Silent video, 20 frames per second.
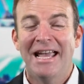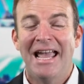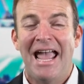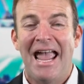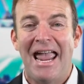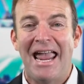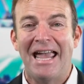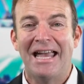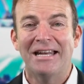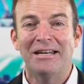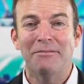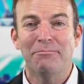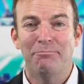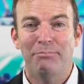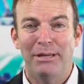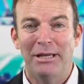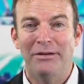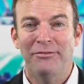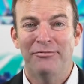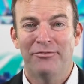and
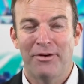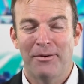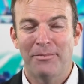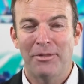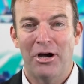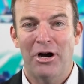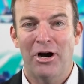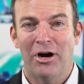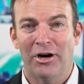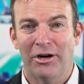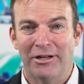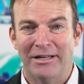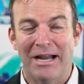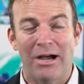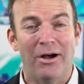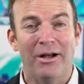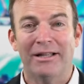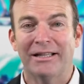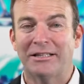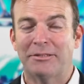bid from the heart.
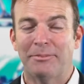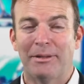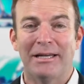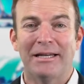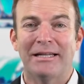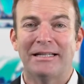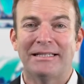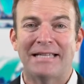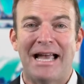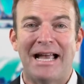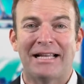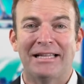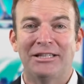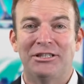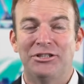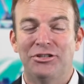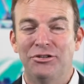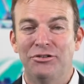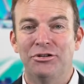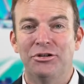Now, I'll explain exactly
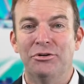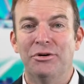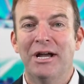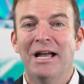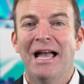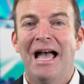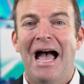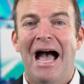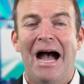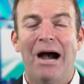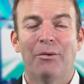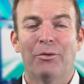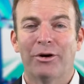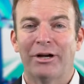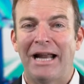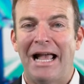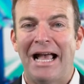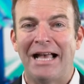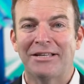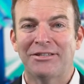to you how we're going
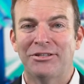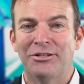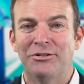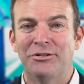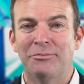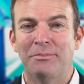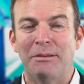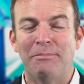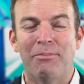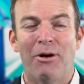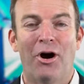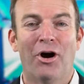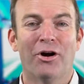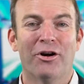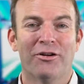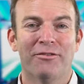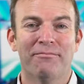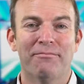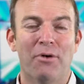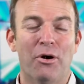to ask you to be part
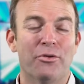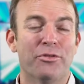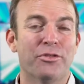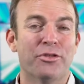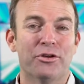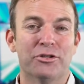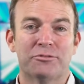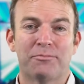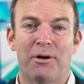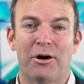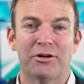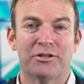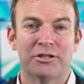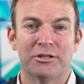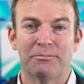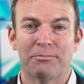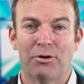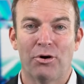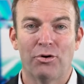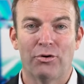of both of those parts of the
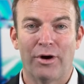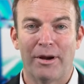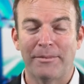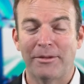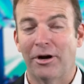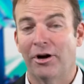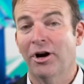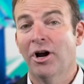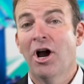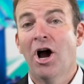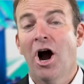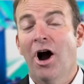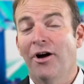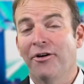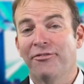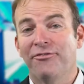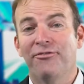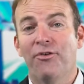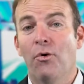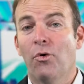program. There are
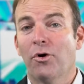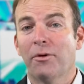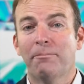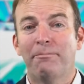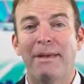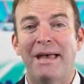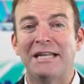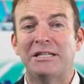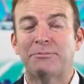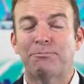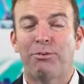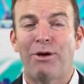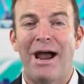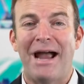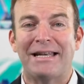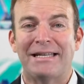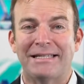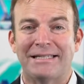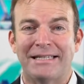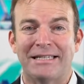4 best
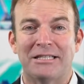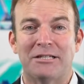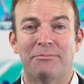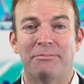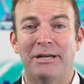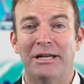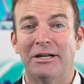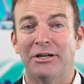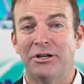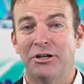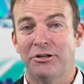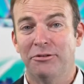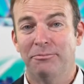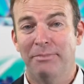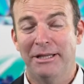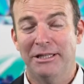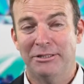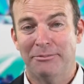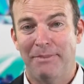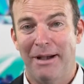practices to being a good
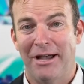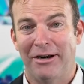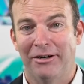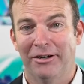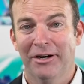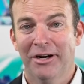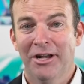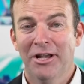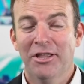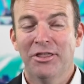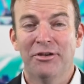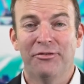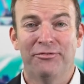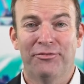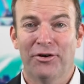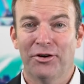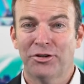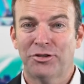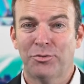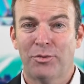bid spotter. The
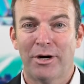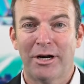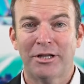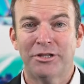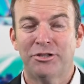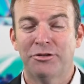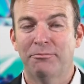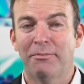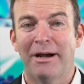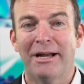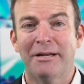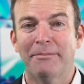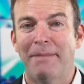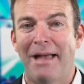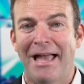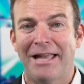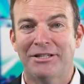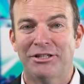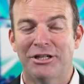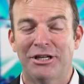first one, as you might
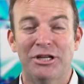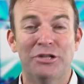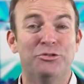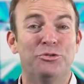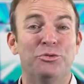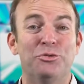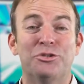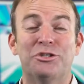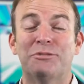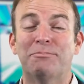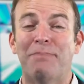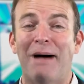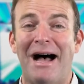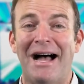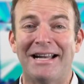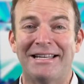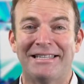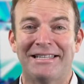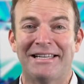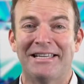imagine, is to
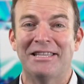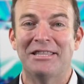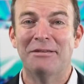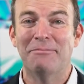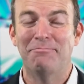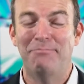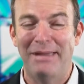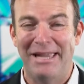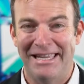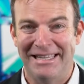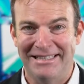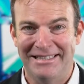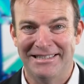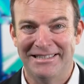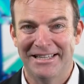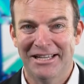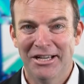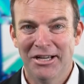spot the bids.